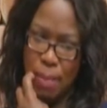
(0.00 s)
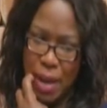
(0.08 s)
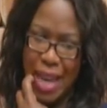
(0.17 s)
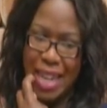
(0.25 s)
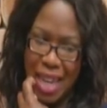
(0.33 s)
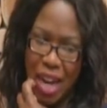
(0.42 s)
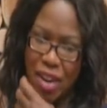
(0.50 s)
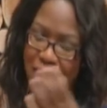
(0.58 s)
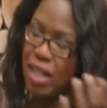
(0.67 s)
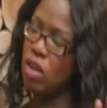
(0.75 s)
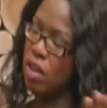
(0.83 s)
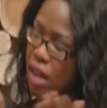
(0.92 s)
my entire
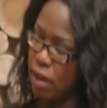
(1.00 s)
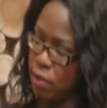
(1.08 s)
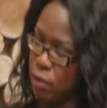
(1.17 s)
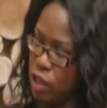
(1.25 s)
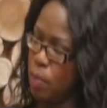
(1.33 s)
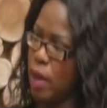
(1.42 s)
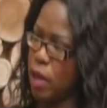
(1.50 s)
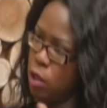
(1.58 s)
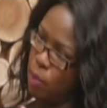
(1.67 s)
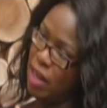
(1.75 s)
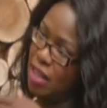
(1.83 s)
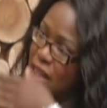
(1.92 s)
adult life was
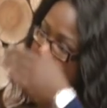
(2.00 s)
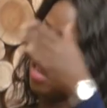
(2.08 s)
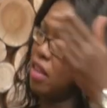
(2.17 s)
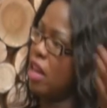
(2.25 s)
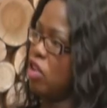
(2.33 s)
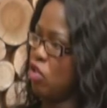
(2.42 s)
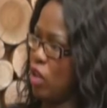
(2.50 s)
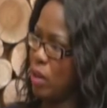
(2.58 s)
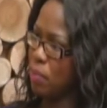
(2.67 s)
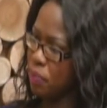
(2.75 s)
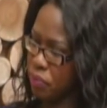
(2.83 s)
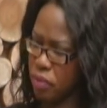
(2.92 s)
spent in another country.
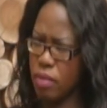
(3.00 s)
Yeah.